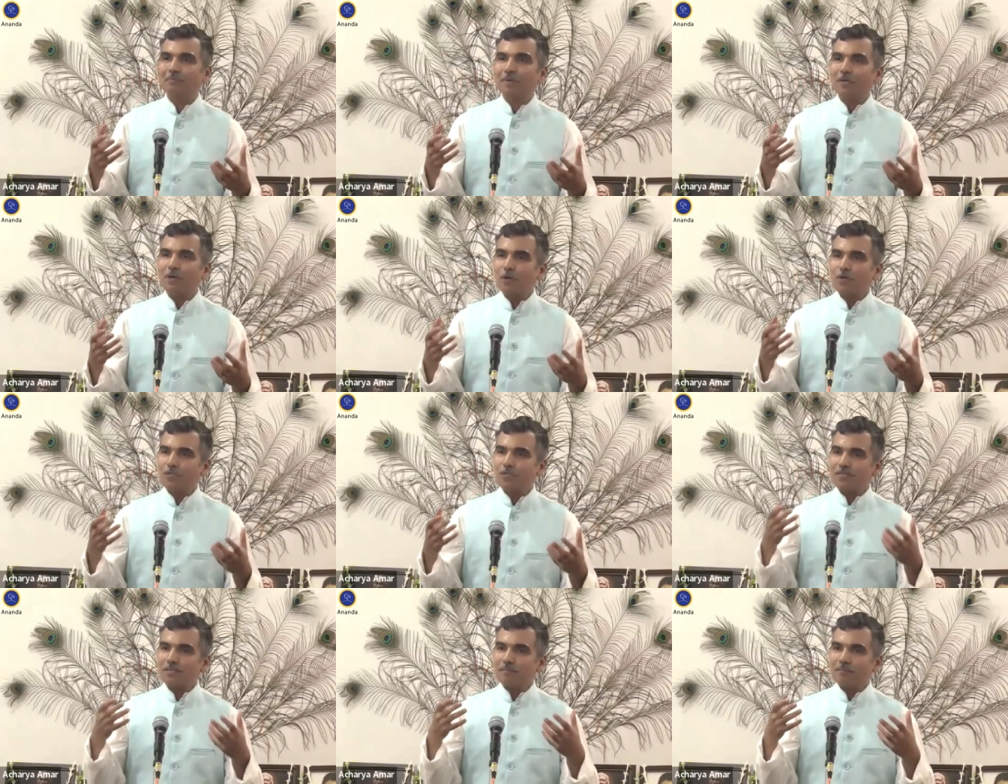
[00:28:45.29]

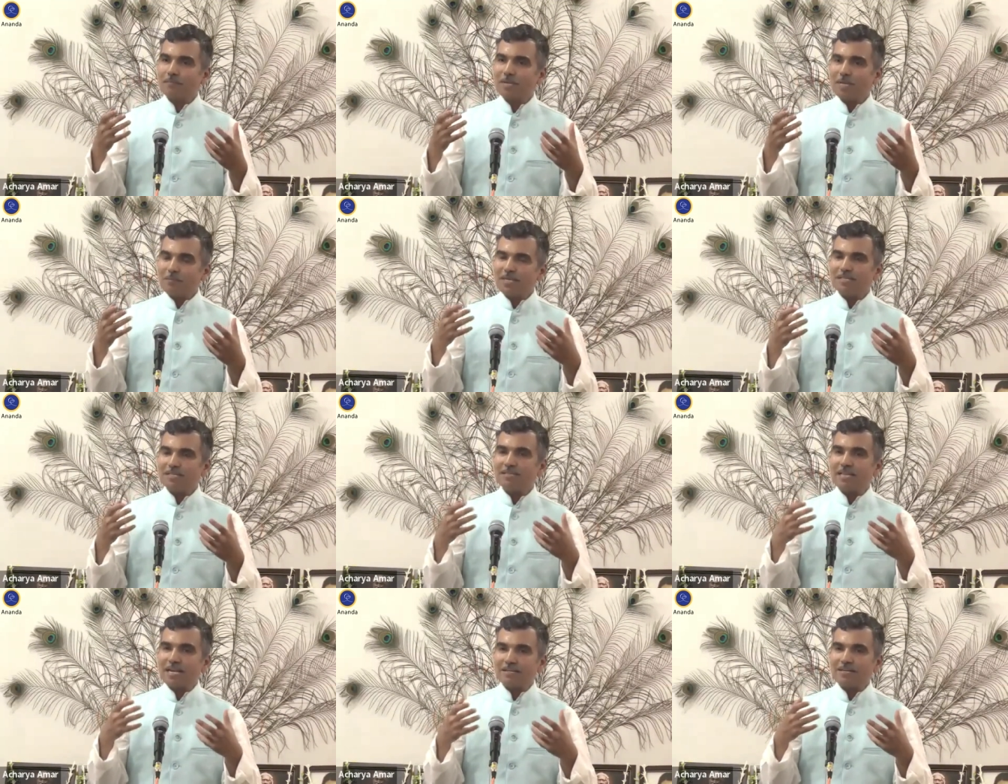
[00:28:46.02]
because
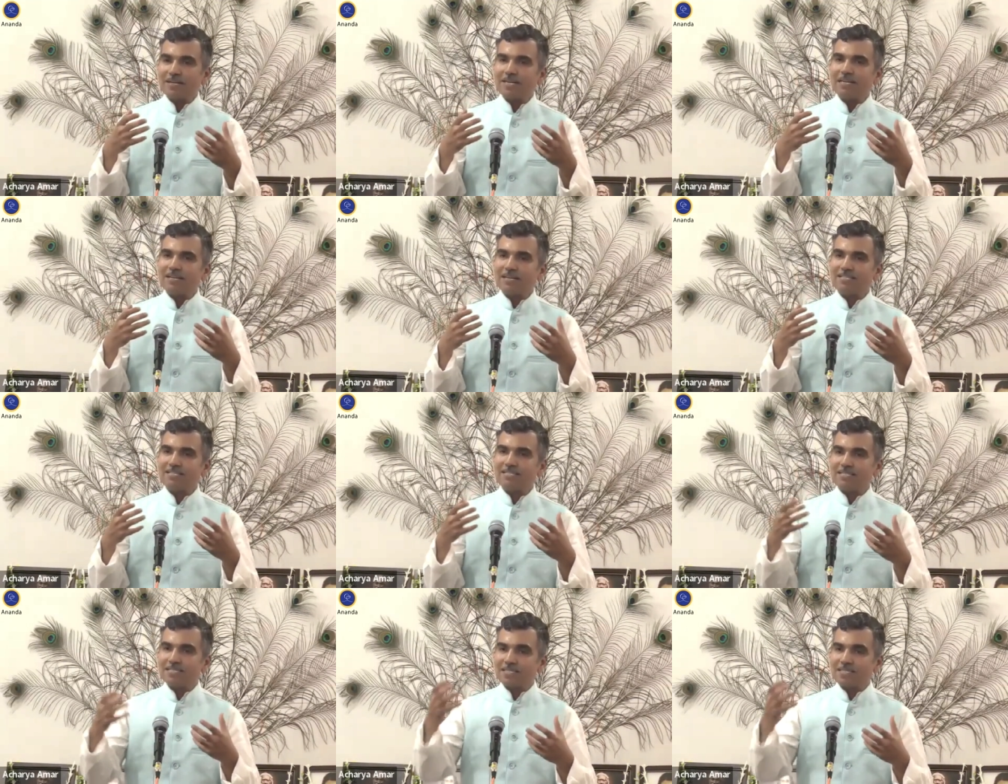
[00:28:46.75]
maybe that
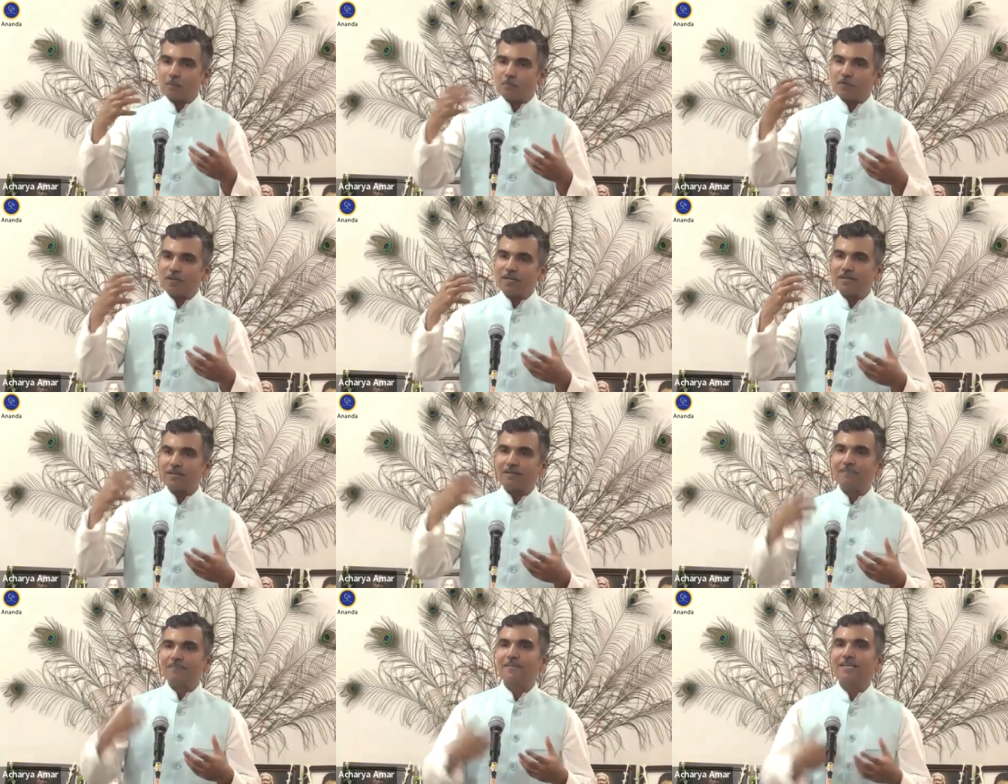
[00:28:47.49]
ugliness is somewhere
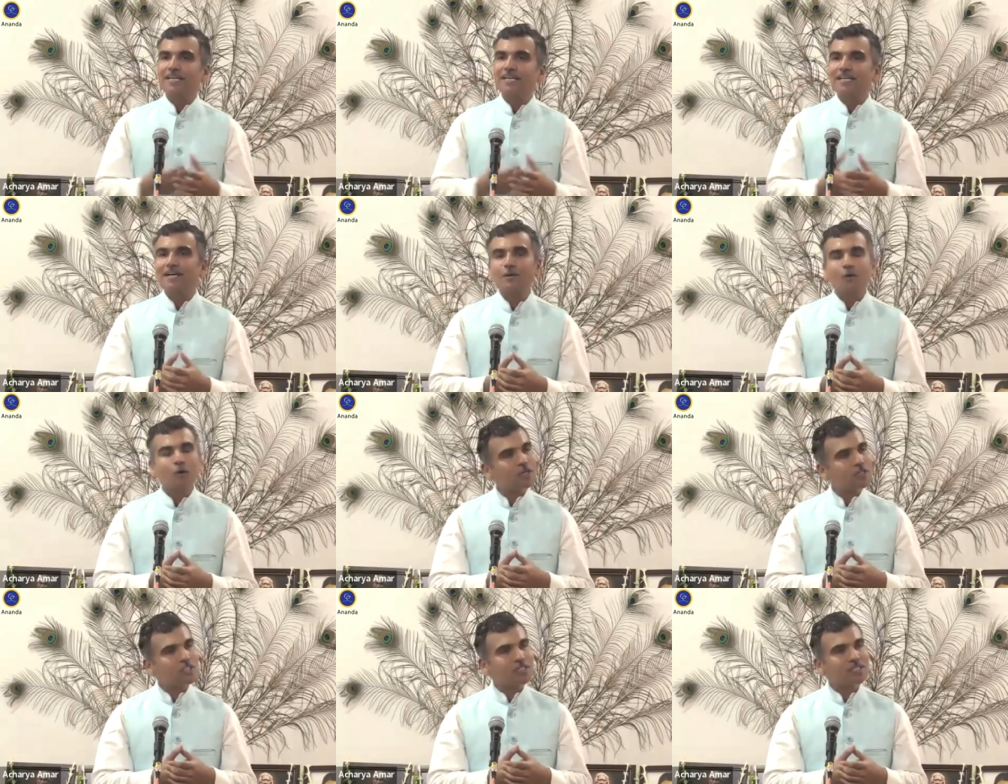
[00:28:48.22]
in our
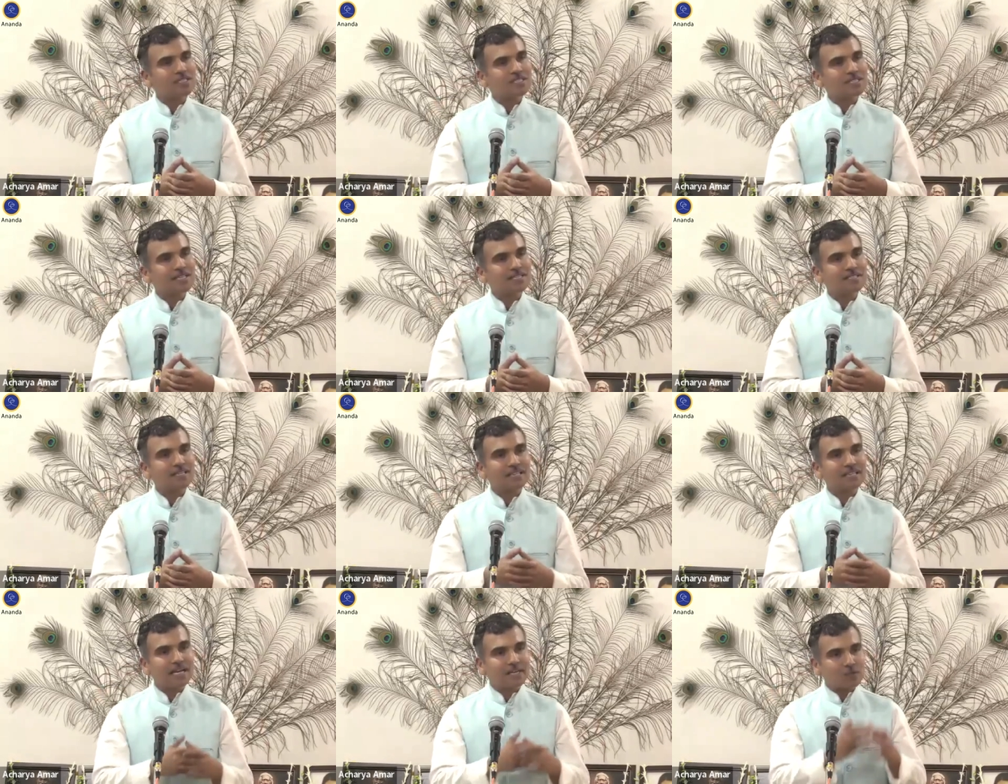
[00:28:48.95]
consciousness,
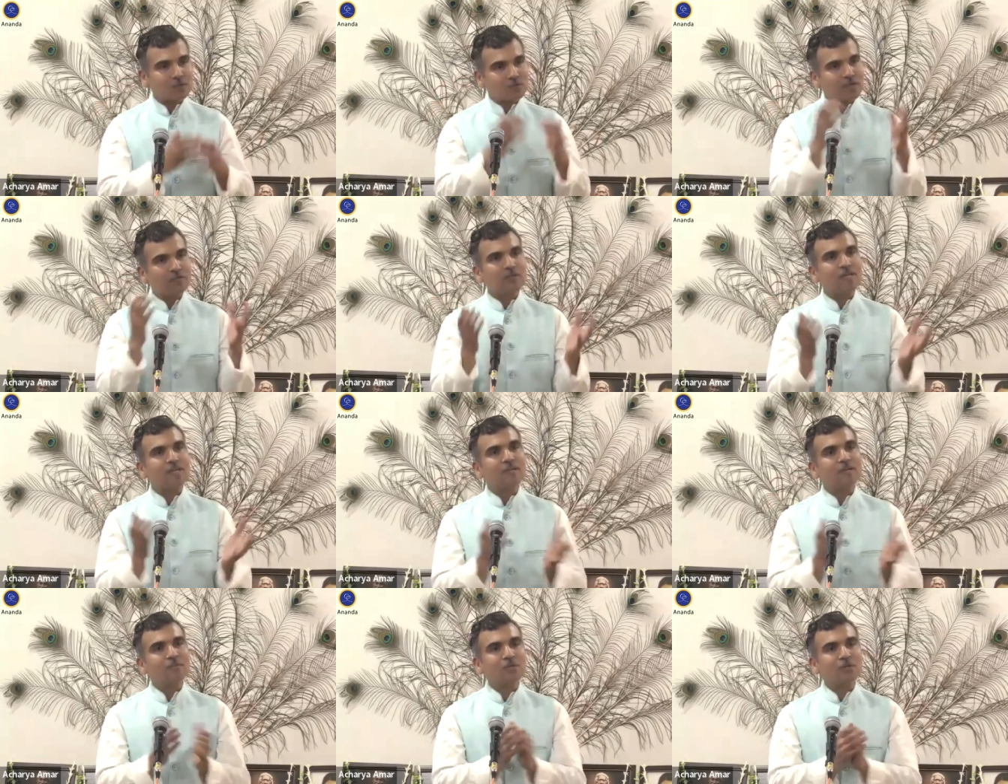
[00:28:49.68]
and that is why we
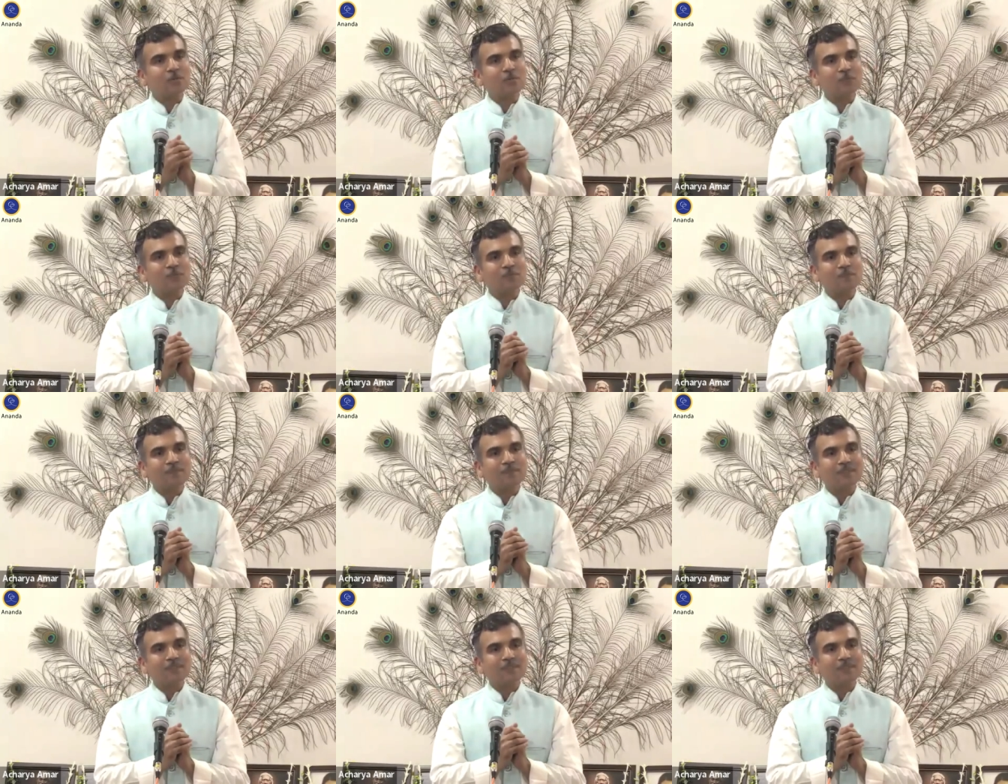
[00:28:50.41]
are able to